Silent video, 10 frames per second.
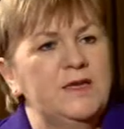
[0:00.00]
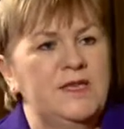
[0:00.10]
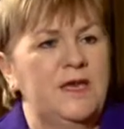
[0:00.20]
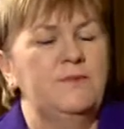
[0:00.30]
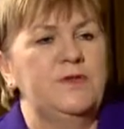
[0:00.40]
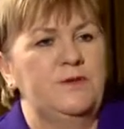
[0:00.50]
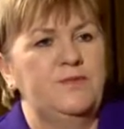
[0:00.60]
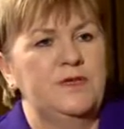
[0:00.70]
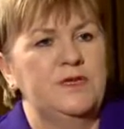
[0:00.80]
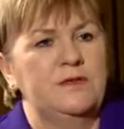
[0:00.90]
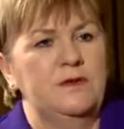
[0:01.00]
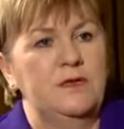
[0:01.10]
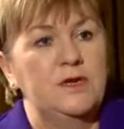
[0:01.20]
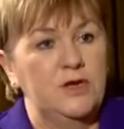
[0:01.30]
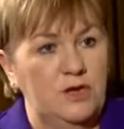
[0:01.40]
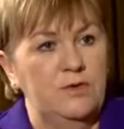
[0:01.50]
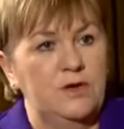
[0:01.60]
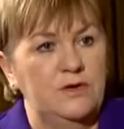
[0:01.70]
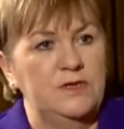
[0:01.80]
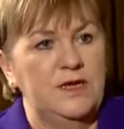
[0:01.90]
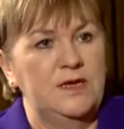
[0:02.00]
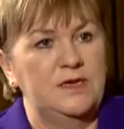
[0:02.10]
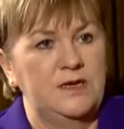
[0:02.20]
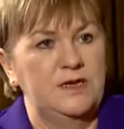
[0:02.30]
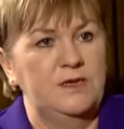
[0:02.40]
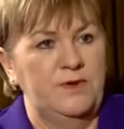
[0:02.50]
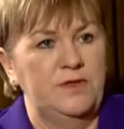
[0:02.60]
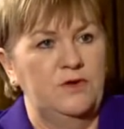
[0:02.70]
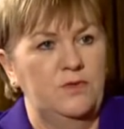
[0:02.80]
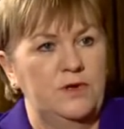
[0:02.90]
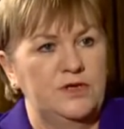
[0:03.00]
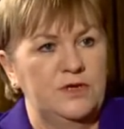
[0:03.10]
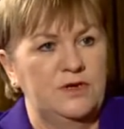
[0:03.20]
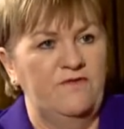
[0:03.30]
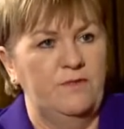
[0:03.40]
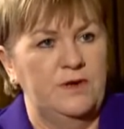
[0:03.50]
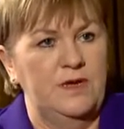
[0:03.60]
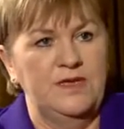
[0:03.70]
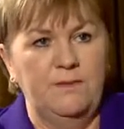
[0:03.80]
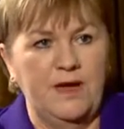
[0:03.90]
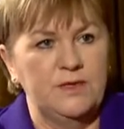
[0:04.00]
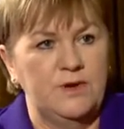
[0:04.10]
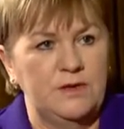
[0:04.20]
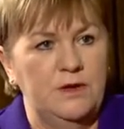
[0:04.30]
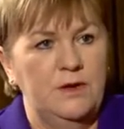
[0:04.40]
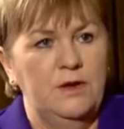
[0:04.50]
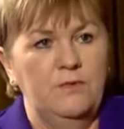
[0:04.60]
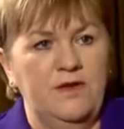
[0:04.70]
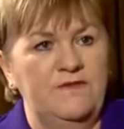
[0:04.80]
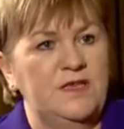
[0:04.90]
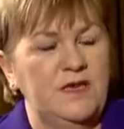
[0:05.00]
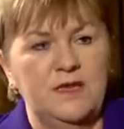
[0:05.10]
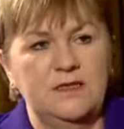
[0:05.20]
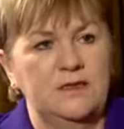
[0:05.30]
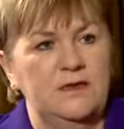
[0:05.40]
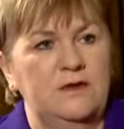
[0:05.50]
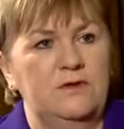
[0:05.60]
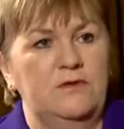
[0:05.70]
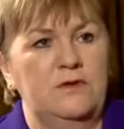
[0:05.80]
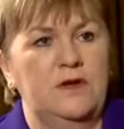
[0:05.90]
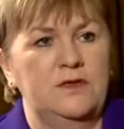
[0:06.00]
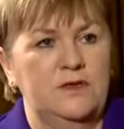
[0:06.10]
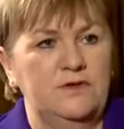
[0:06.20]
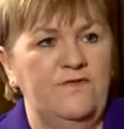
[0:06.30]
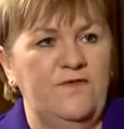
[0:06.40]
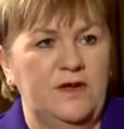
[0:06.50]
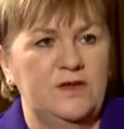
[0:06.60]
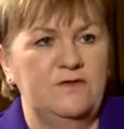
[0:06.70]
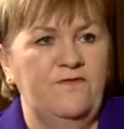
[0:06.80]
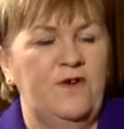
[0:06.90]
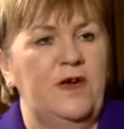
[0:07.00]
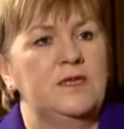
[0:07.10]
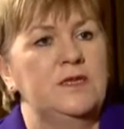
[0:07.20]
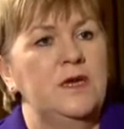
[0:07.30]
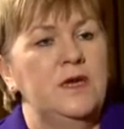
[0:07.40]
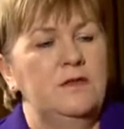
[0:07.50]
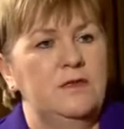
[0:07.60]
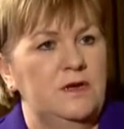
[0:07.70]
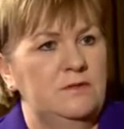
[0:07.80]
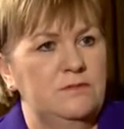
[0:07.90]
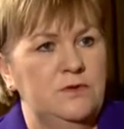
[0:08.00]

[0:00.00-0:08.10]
accept that the economic context created by the coalition government is a bad one. We have said that they're cutting too far, too fast. They're